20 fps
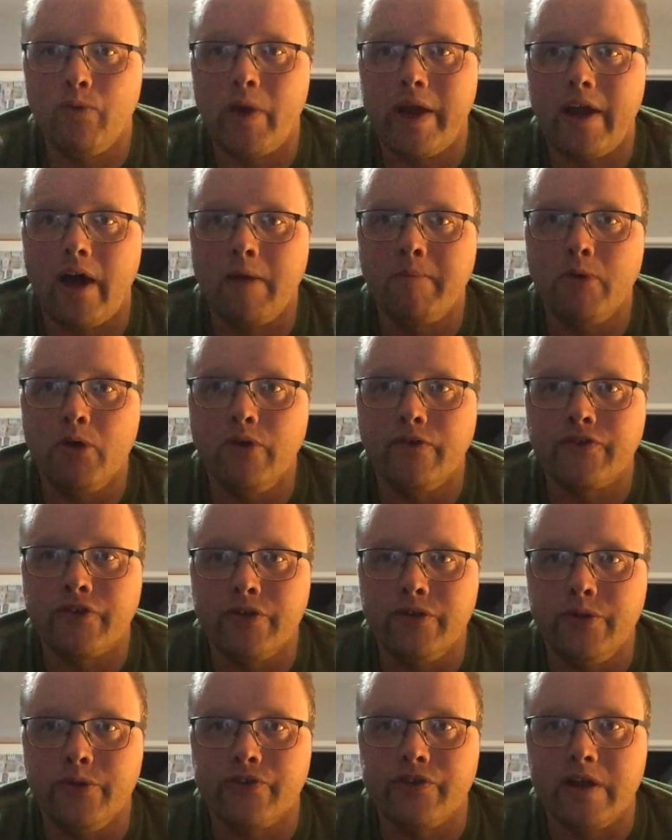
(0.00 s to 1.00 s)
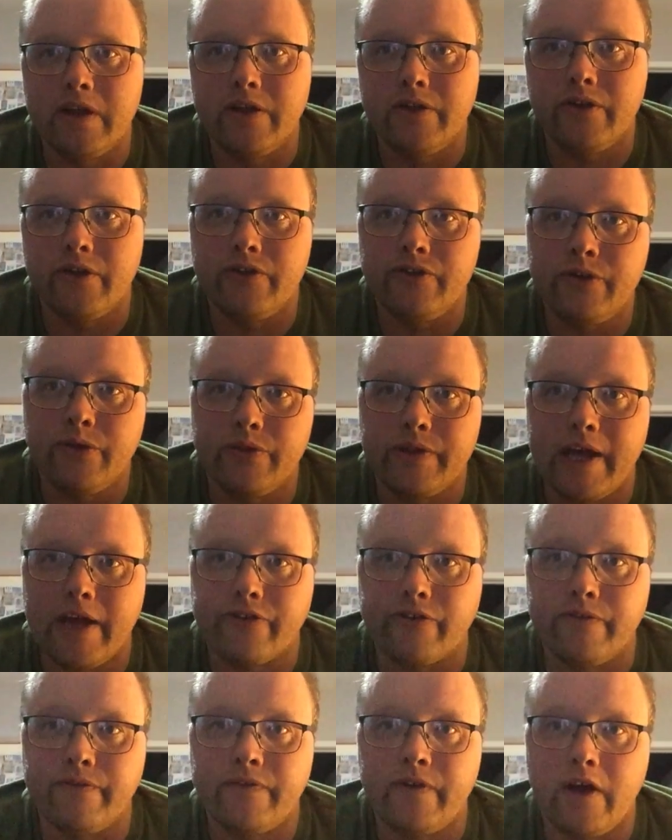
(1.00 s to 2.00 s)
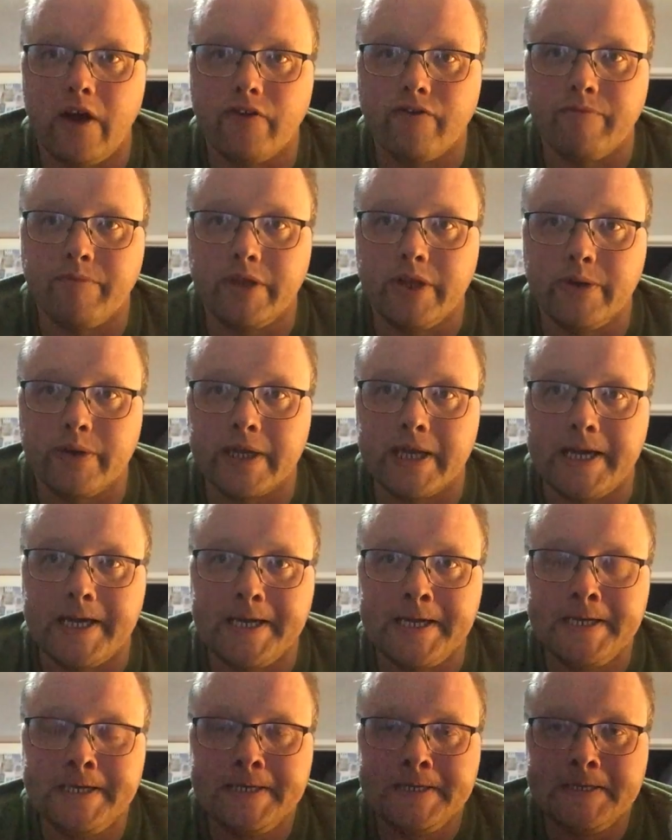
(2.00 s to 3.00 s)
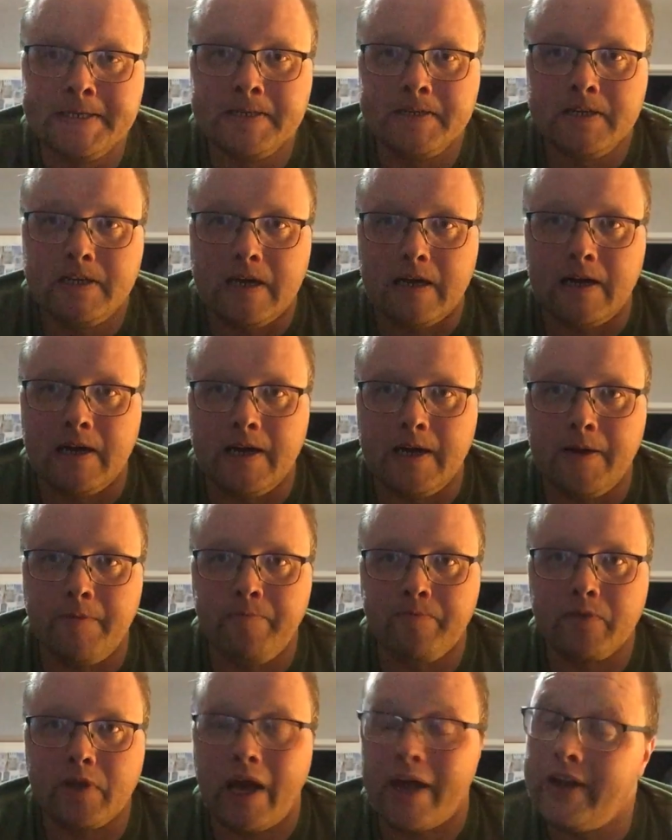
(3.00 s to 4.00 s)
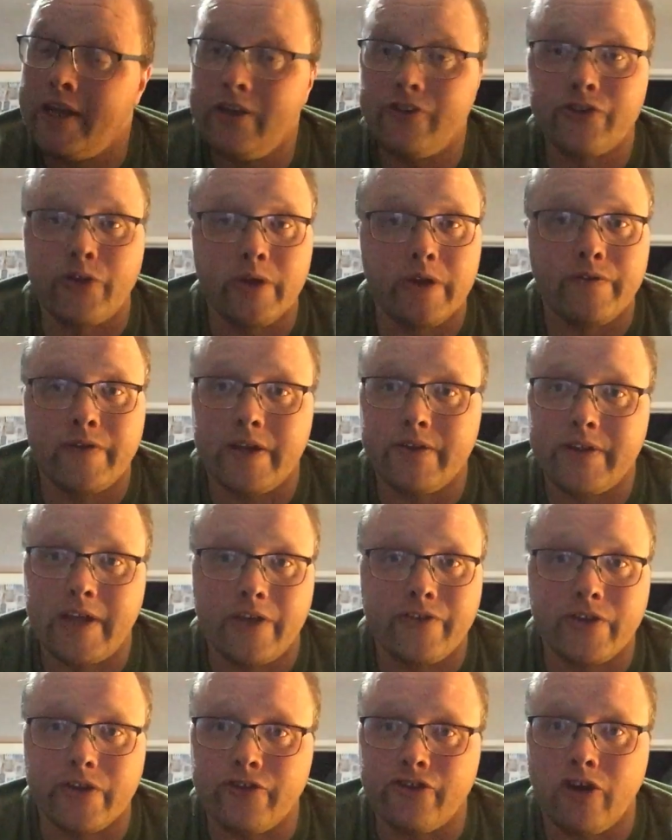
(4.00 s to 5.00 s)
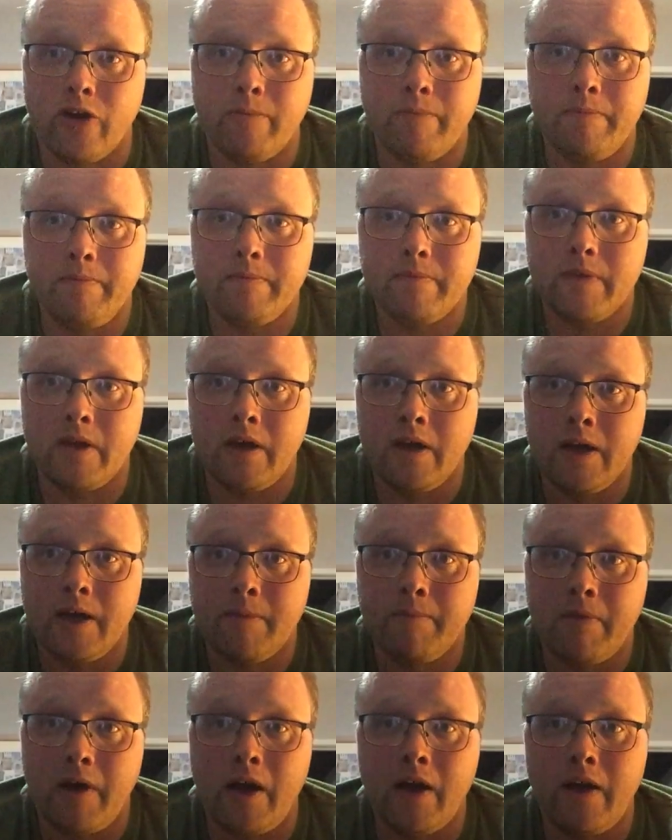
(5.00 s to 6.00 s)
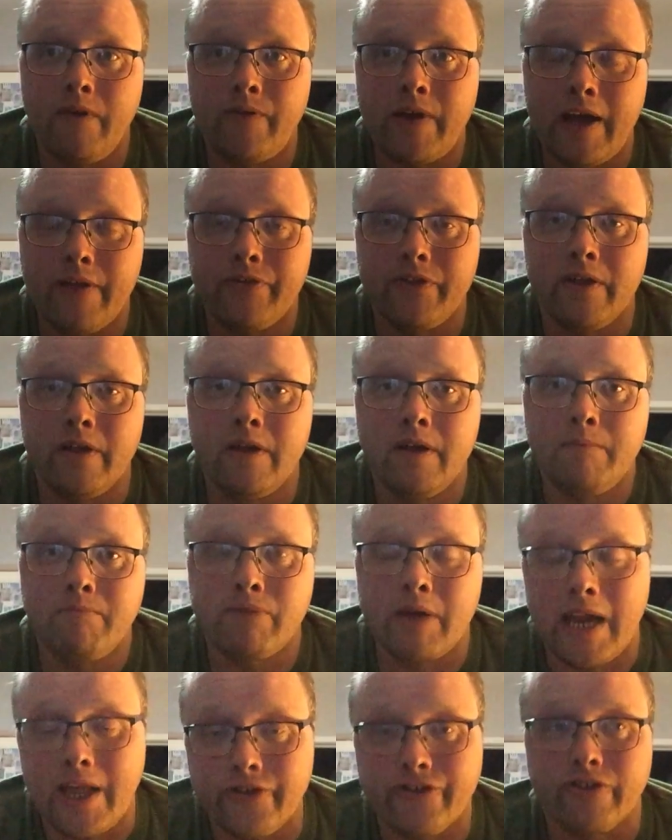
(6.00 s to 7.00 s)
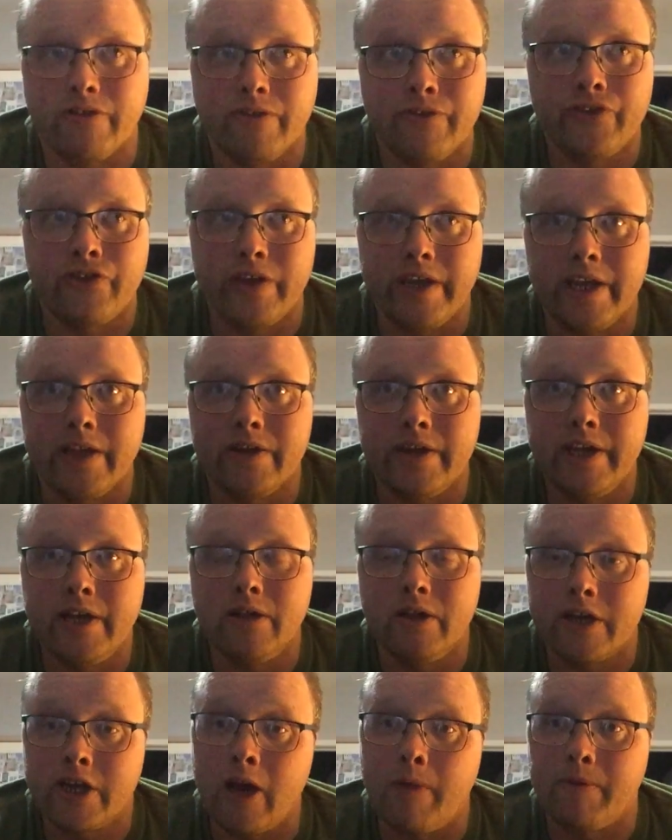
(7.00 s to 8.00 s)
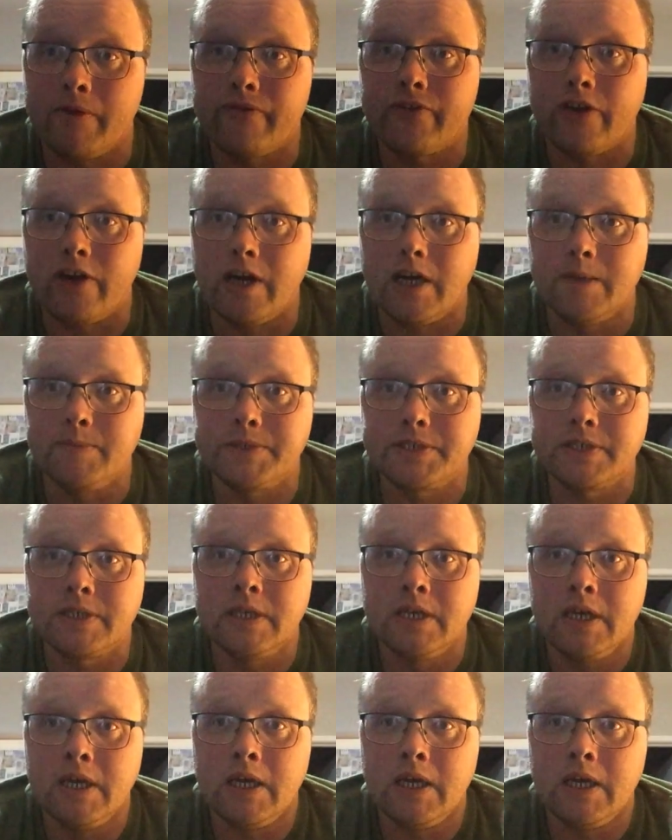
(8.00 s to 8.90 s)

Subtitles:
when I moved to New Zealand in 2005 from the UK. And he's doing a fantastic job. I've had the pleasure of seeing Neil a couple of times